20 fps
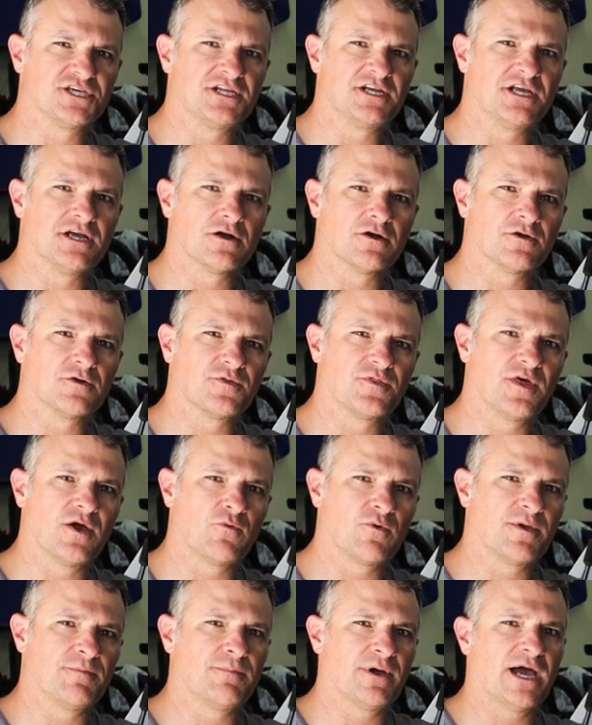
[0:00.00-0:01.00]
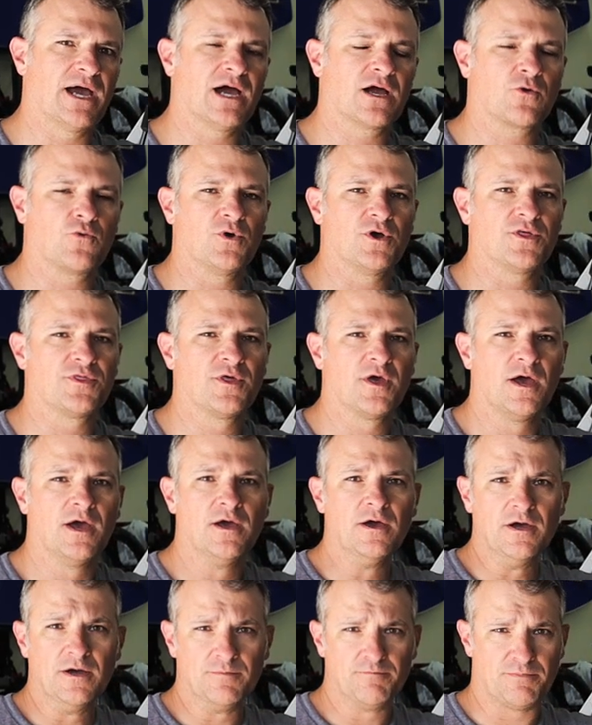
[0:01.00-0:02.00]
in here that we pack with
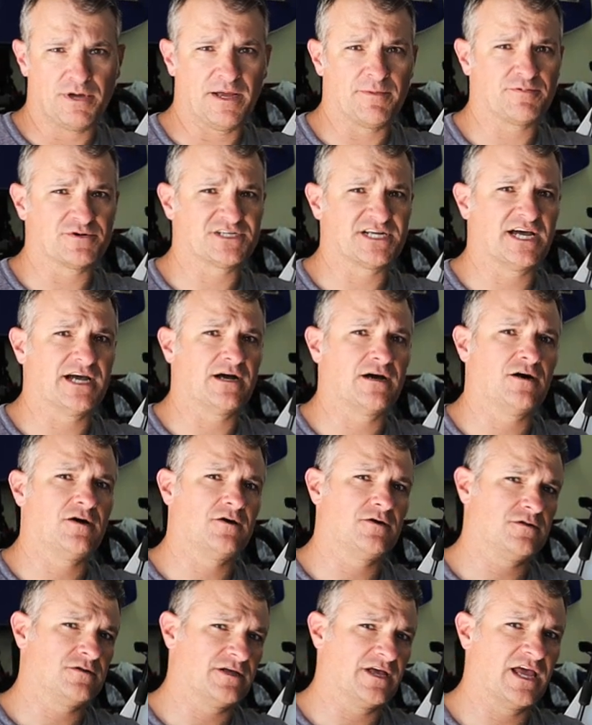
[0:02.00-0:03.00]
paper towel,